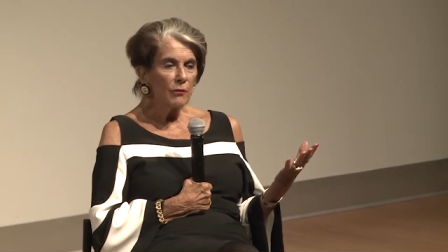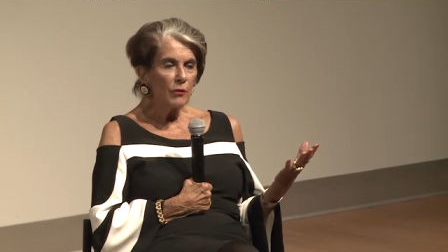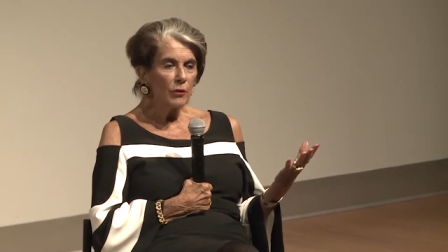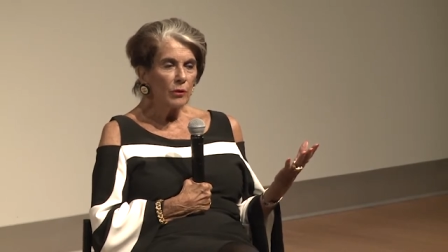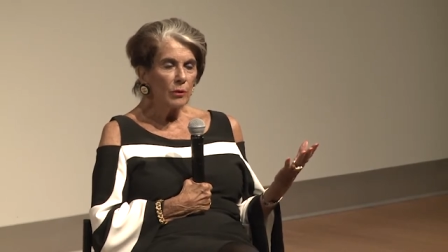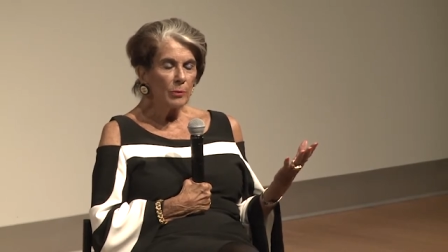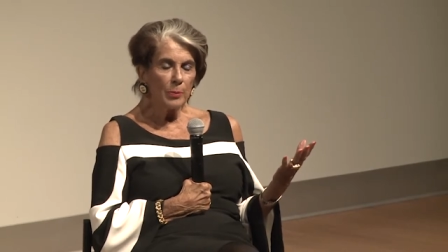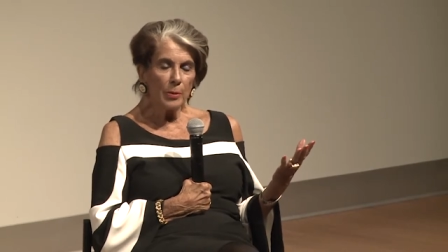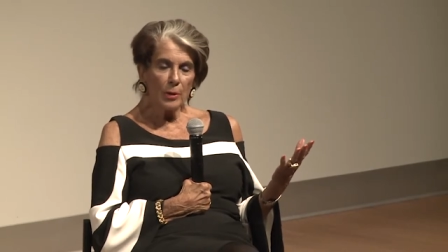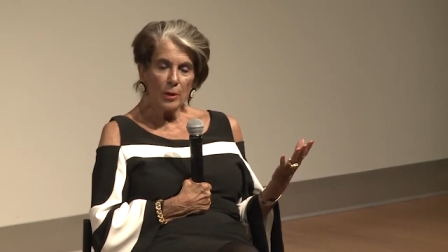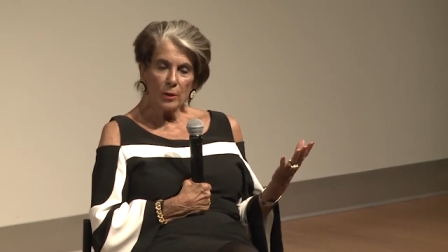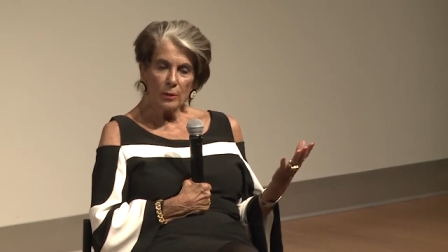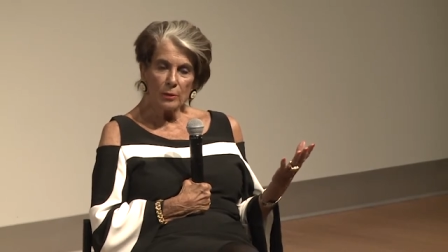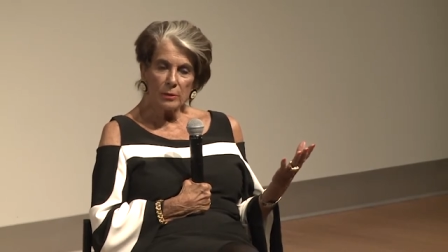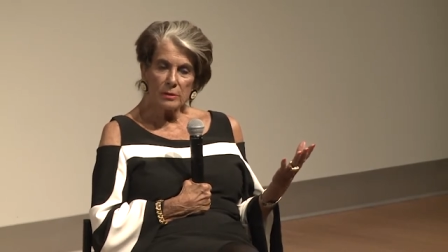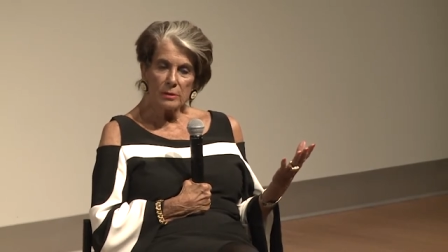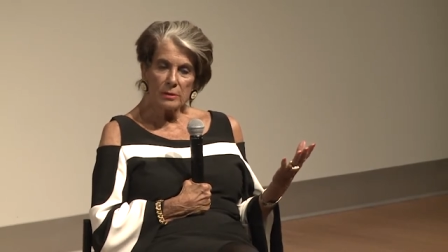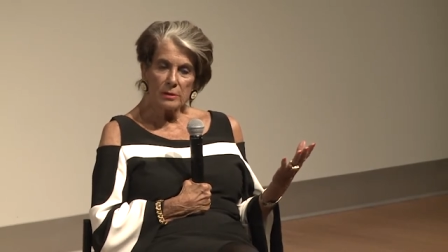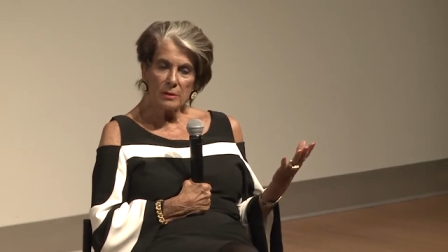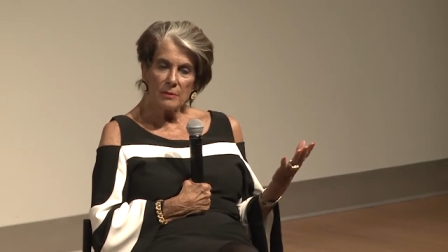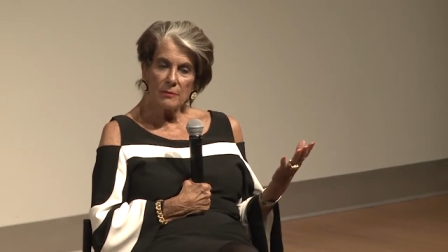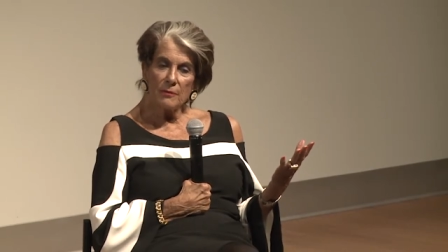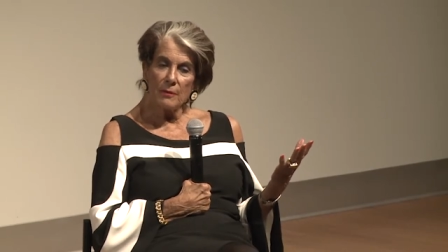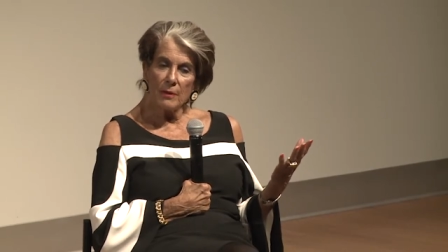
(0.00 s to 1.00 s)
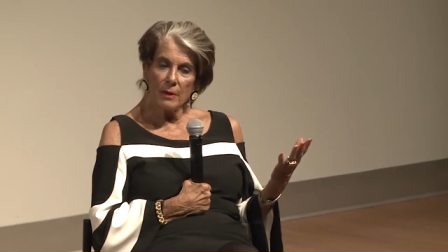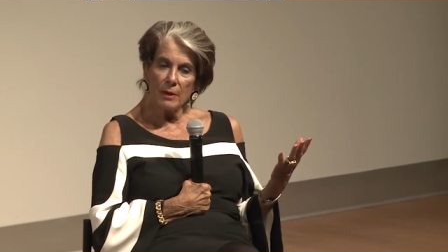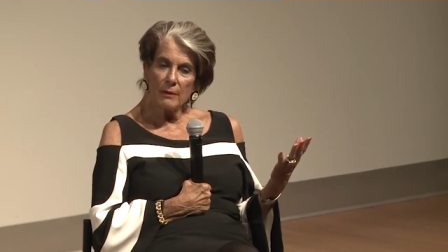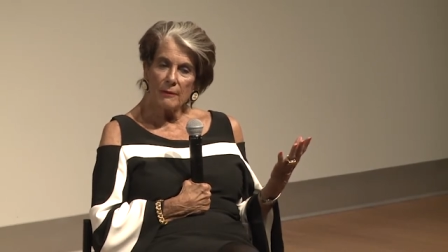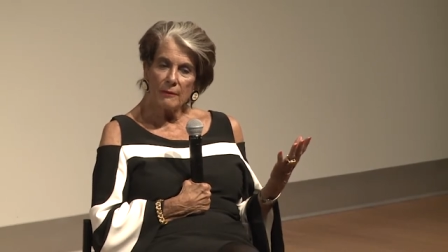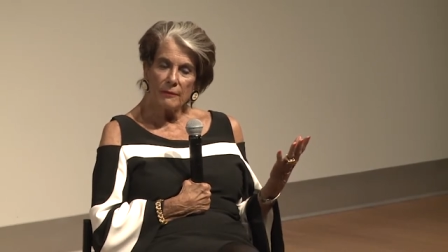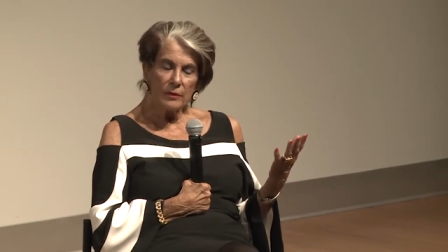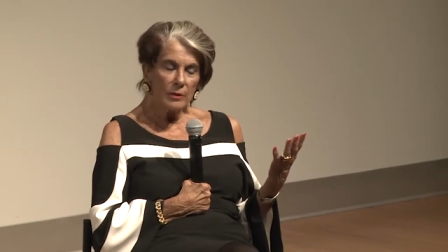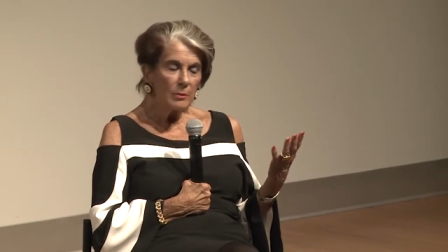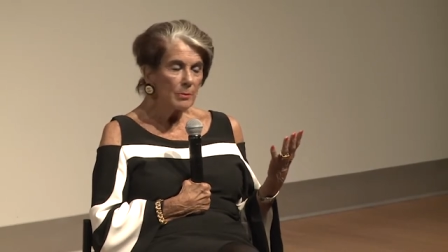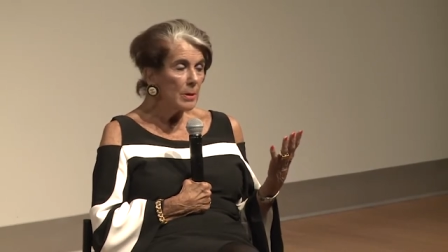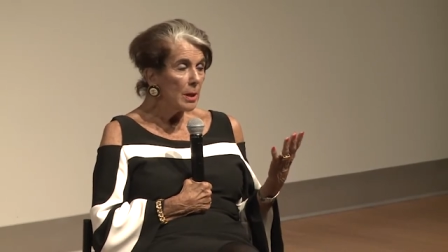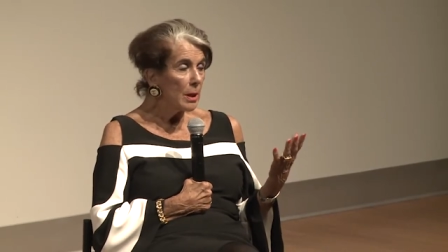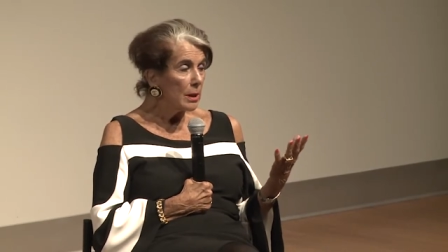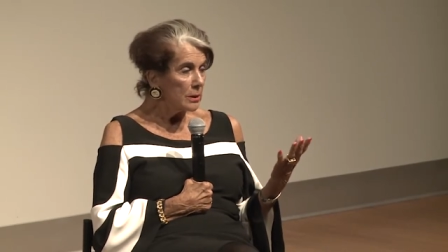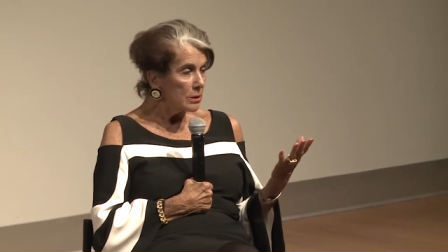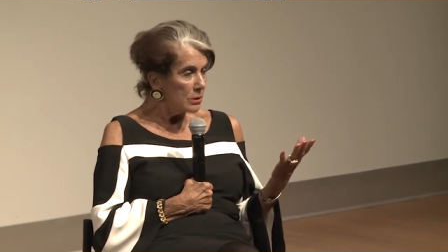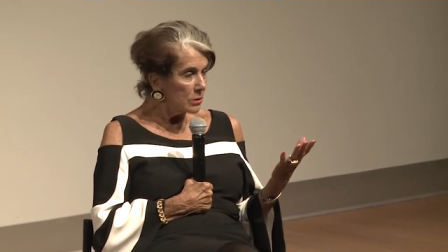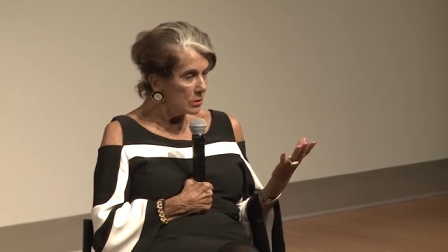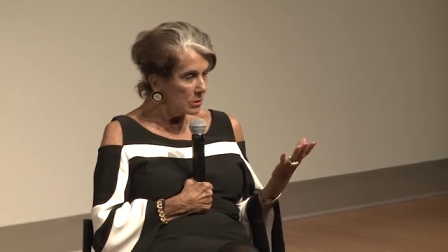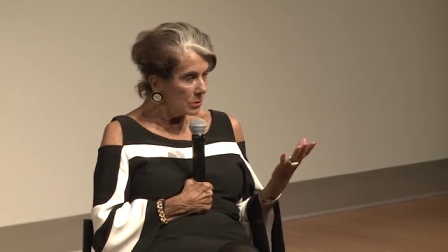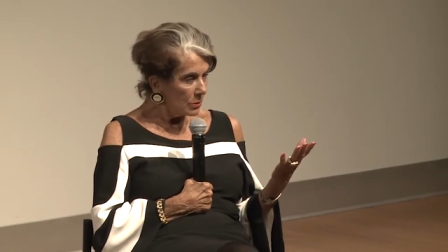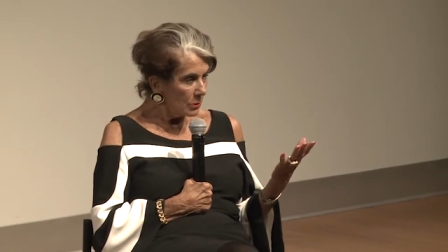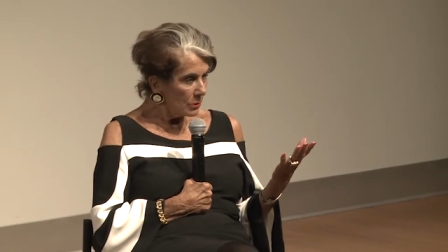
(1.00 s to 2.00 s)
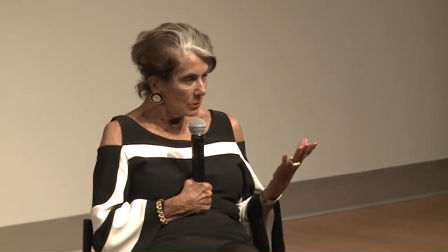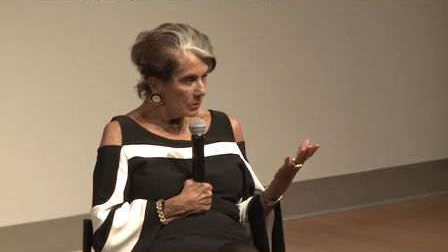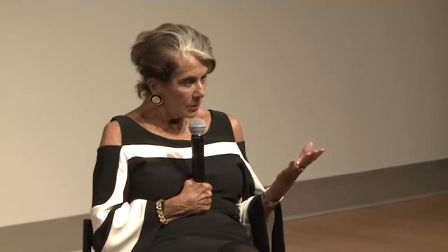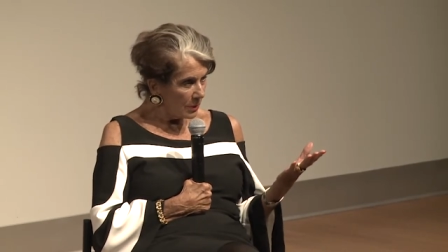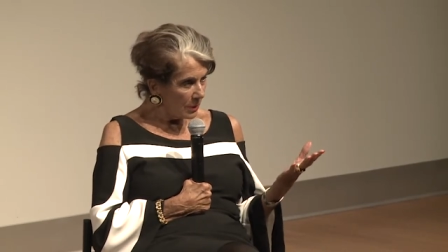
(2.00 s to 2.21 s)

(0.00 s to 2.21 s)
for the part of the monster.